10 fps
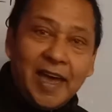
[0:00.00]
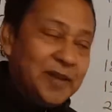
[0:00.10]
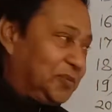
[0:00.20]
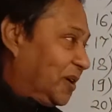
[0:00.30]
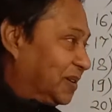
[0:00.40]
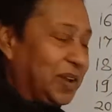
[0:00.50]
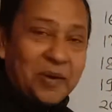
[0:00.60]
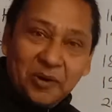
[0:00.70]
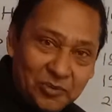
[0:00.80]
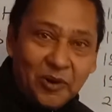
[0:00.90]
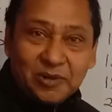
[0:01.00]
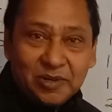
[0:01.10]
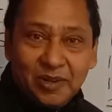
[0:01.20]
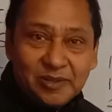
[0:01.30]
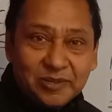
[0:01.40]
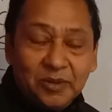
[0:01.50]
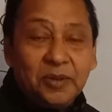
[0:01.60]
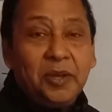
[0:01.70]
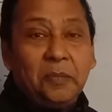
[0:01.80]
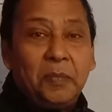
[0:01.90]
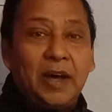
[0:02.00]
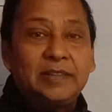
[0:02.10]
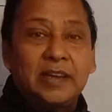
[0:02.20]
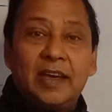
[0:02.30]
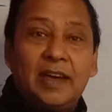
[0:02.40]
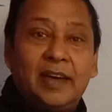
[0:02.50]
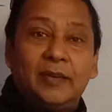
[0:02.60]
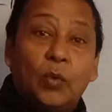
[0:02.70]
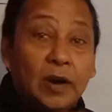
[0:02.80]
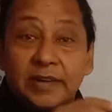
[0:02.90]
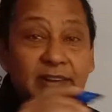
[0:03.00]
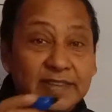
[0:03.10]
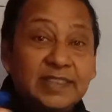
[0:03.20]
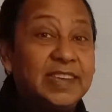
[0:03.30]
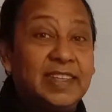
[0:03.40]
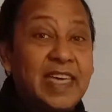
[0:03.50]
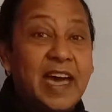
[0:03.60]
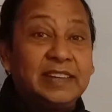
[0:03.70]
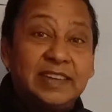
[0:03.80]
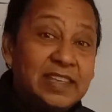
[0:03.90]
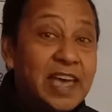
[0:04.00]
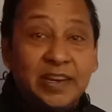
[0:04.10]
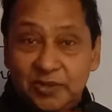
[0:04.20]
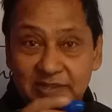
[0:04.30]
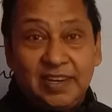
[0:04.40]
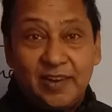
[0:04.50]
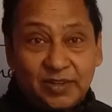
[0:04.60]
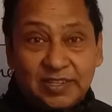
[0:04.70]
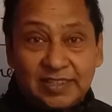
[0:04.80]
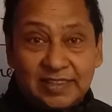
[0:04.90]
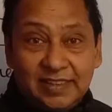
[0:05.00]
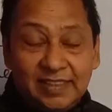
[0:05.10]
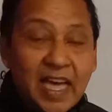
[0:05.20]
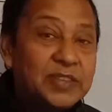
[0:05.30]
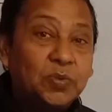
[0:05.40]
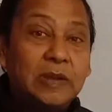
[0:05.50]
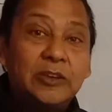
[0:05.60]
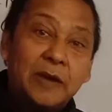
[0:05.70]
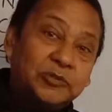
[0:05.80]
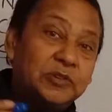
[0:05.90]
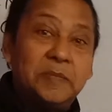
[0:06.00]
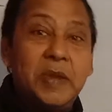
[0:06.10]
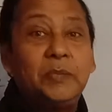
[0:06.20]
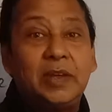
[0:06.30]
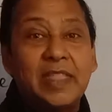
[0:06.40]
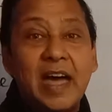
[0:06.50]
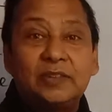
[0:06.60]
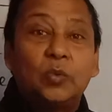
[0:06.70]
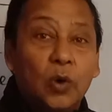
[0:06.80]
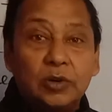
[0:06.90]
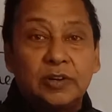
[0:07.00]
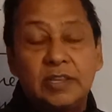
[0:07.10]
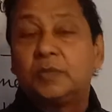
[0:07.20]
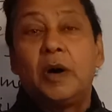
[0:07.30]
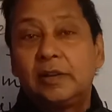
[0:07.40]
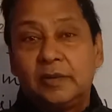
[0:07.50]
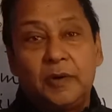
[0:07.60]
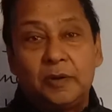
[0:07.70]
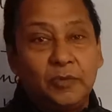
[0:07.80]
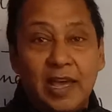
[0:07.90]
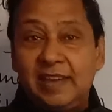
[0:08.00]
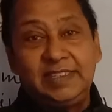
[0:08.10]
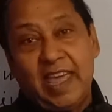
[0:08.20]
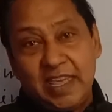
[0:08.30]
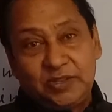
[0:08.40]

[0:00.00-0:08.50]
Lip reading: I am talking about water also, but water doesn't say that it has hydrogen and oxygen. That's why you have to remember that water, its molecular formula is